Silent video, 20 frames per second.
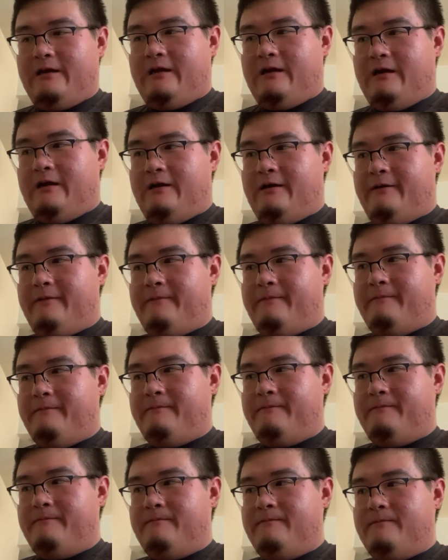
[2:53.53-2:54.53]

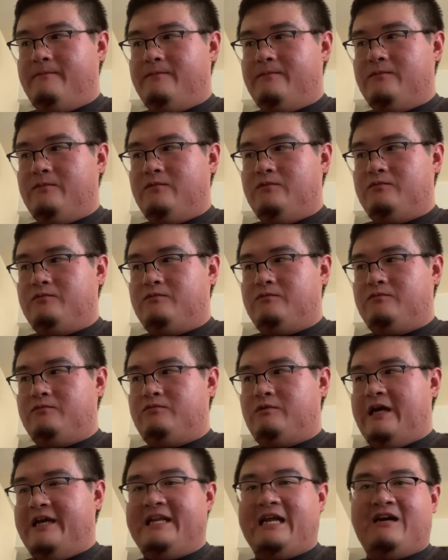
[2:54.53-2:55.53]

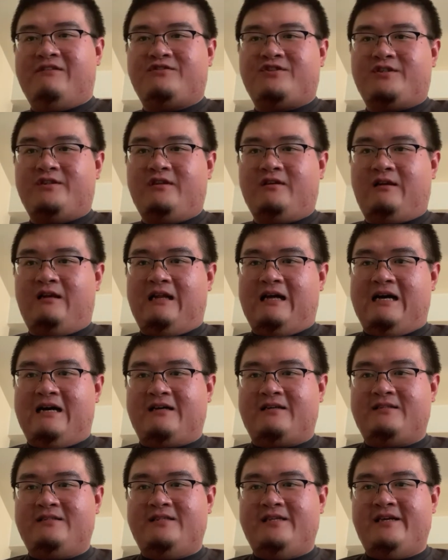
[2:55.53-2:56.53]
Right after the
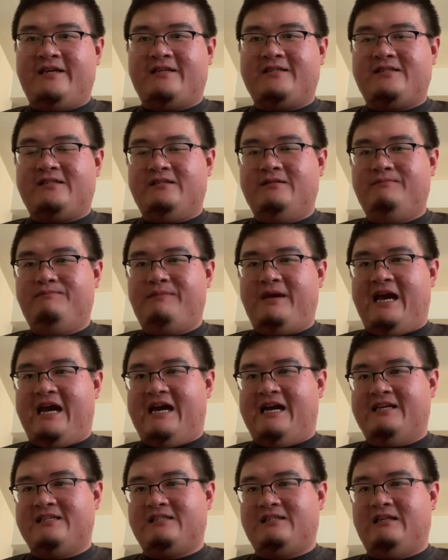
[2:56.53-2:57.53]
clock ticks
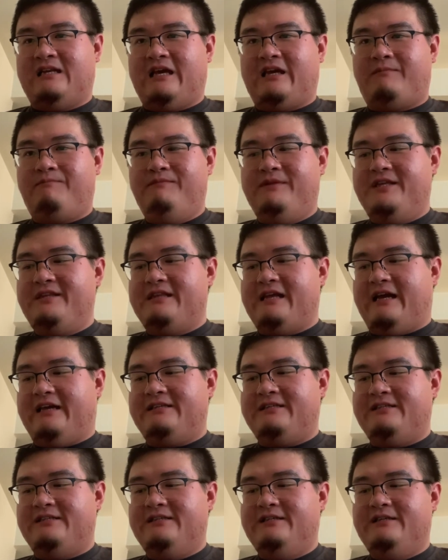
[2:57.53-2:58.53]
past like
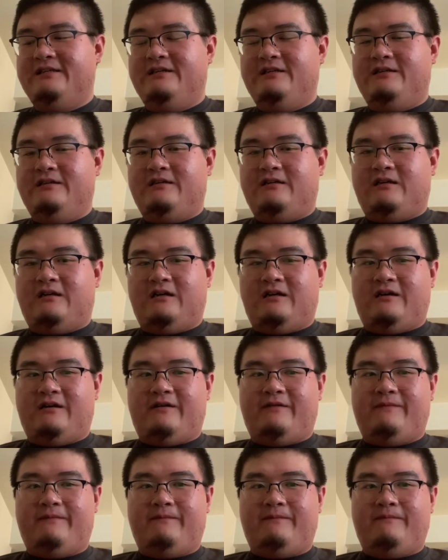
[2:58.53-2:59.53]
midnight,
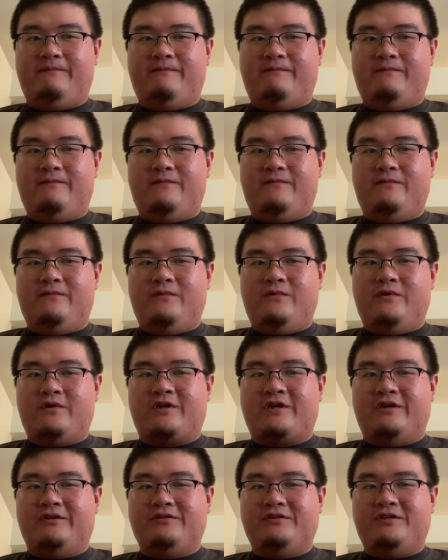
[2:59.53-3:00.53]
you're
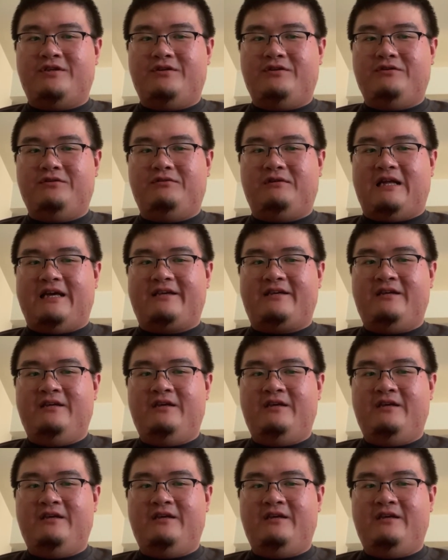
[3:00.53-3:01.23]
going to like